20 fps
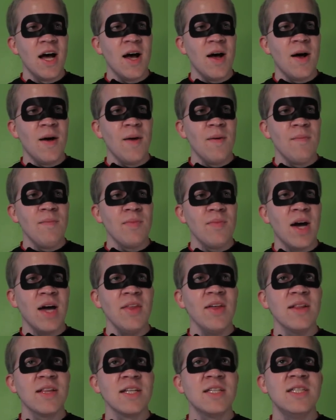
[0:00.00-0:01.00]
I
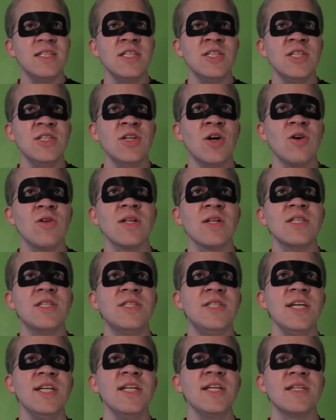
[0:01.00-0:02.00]
think that
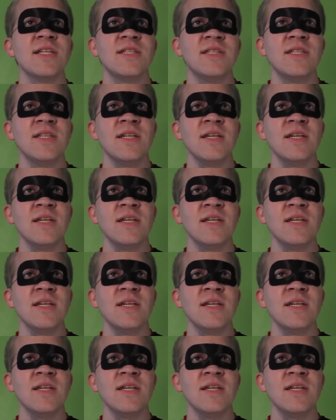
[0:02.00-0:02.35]
Nolan's genius